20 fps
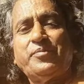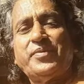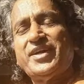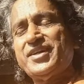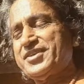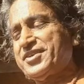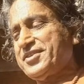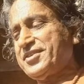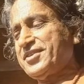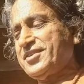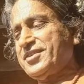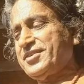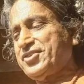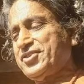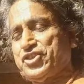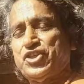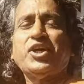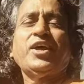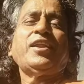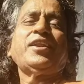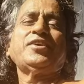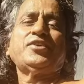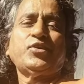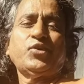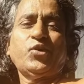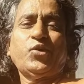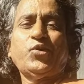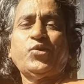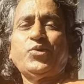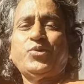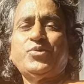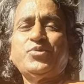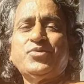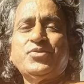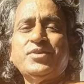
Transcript: but still,